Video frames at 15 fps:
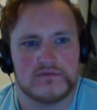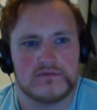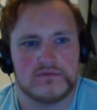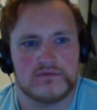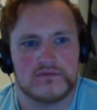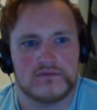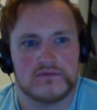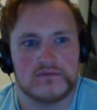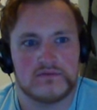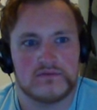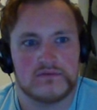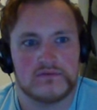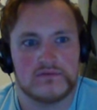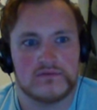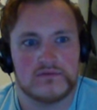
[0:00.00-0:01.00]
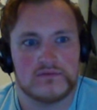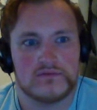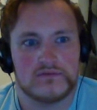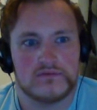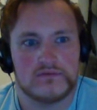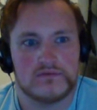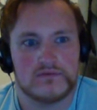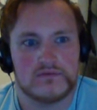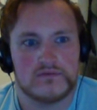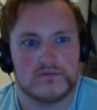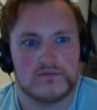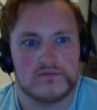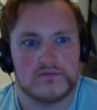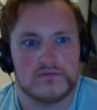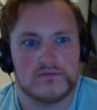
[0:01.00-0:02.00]

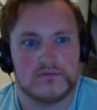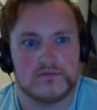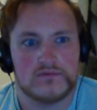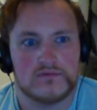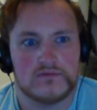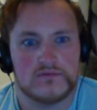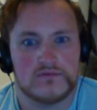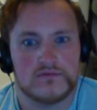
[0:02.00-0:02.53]
(silence)